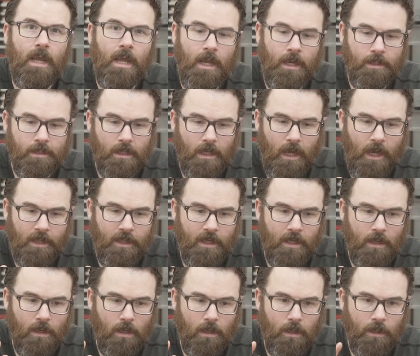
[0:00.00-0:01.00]
and I
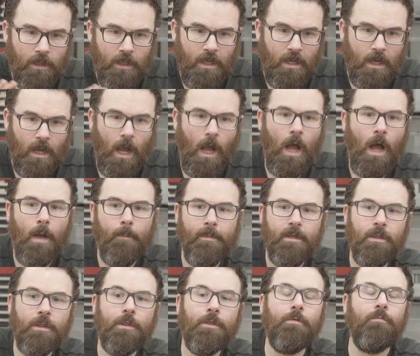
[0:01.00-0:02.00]
think the
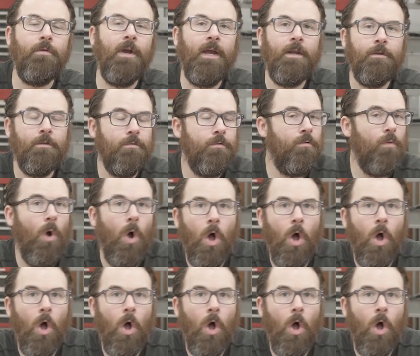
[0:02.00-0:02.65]
common thread through